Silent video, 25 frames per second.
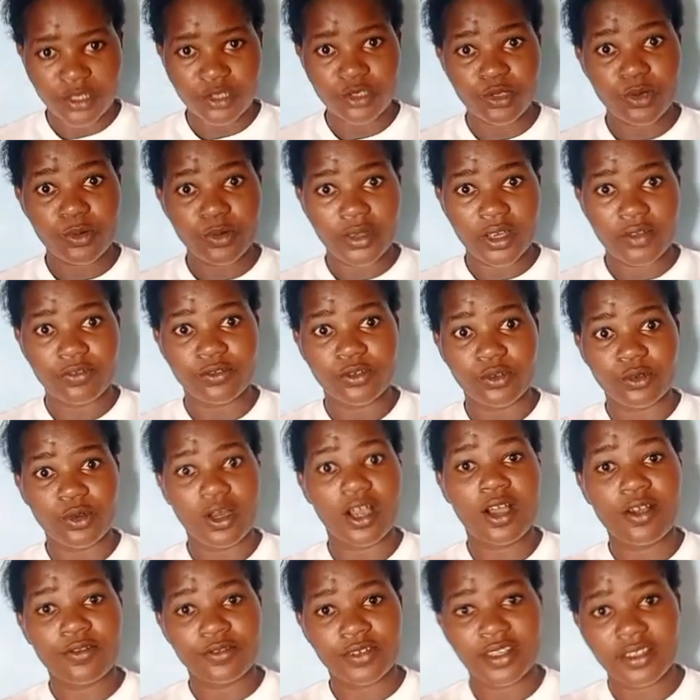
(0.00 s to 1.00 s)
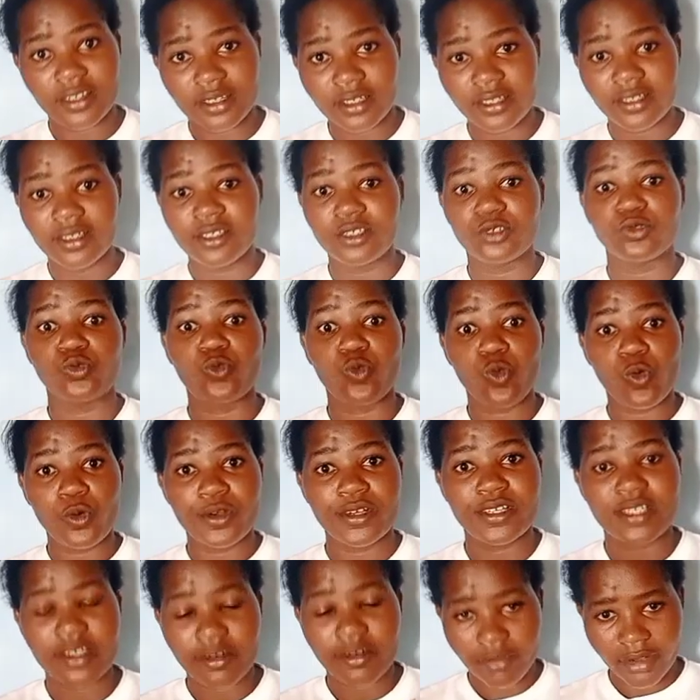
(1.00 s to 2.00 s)
So we have to know after 3 days
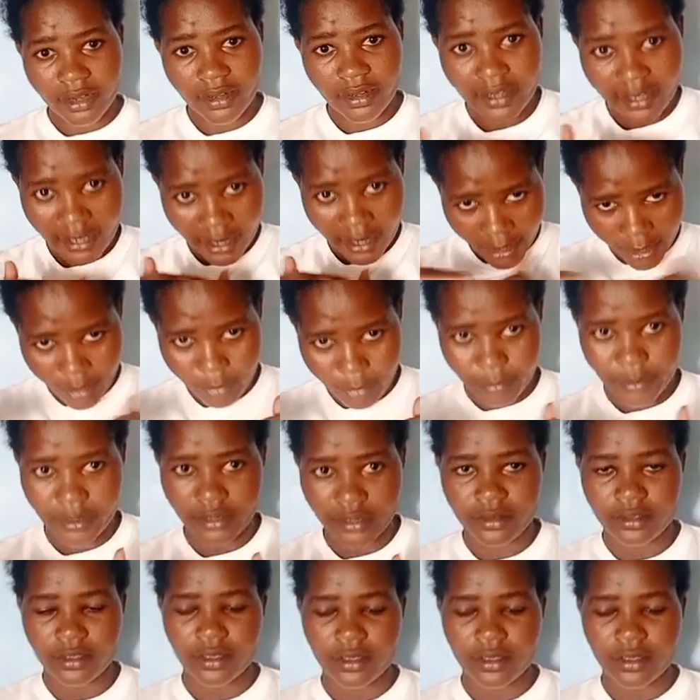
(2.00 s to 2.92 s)
what really happened.